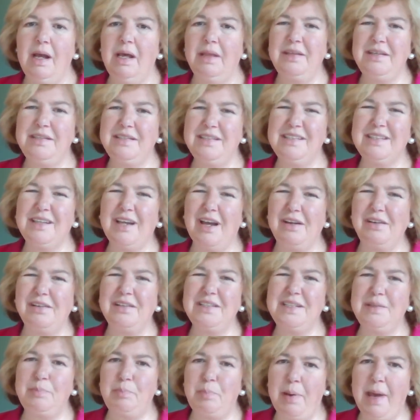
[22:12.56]
This is going
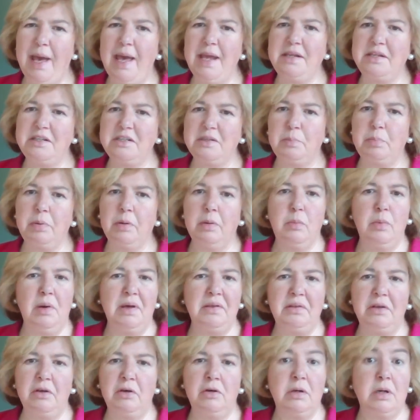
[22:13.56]
to depend upon
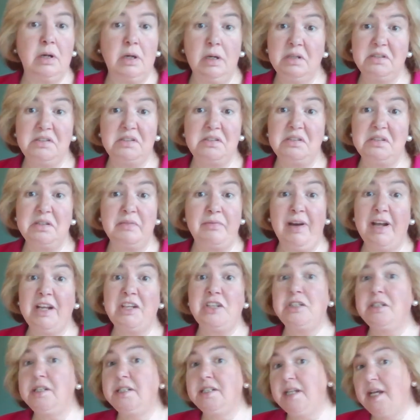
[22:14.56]
whether your cousins have
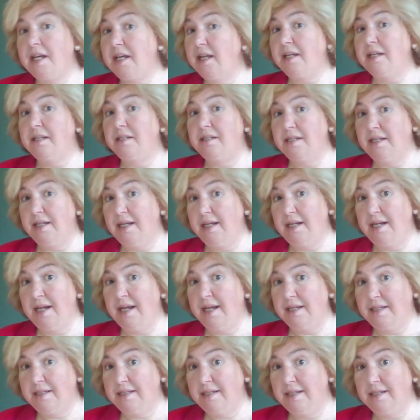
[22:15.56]
actually taken
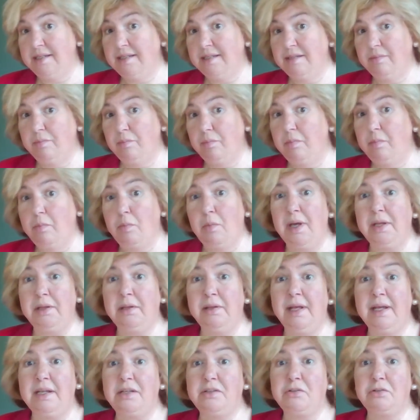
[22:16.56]
DNA tests and
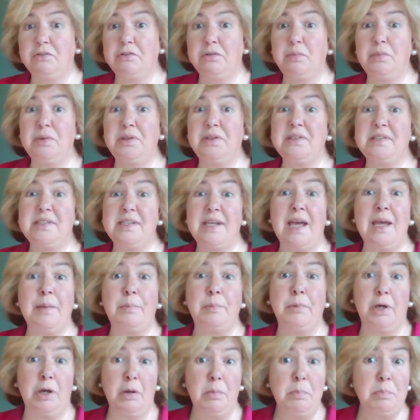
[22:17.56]
whether they took them with the
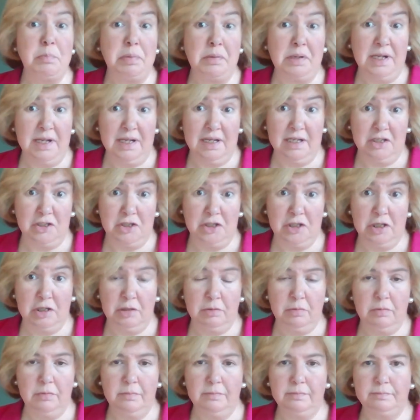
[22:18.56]
same company as
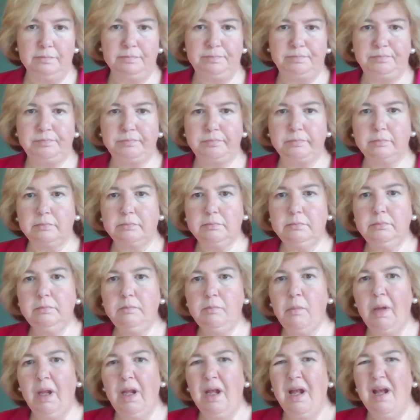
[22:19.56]
you.
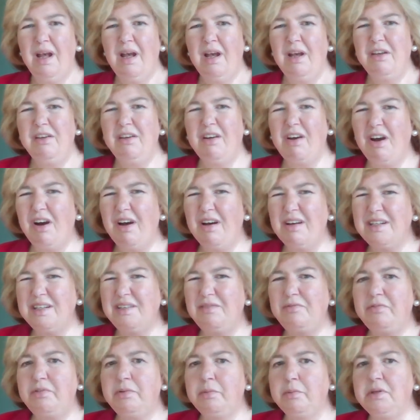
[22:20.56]
You can't
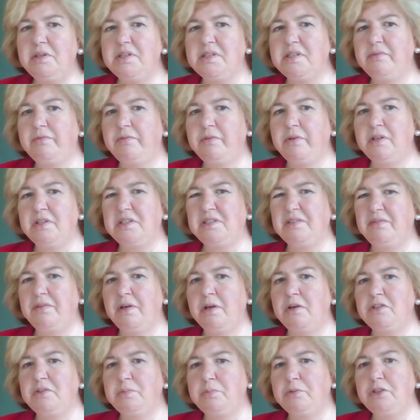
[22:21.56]
influence the first of
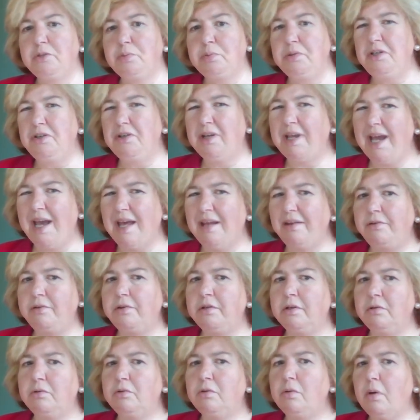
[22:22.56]
those much, but you can
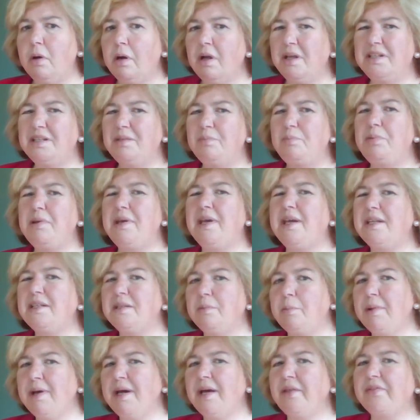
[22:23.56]
do quite a bit
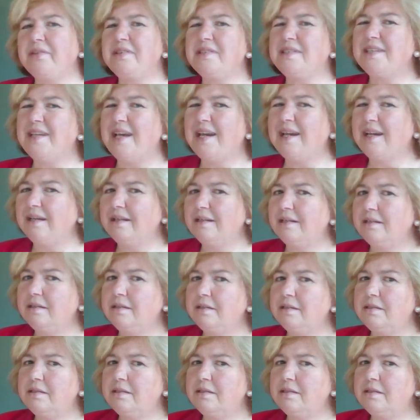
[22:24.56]
about the second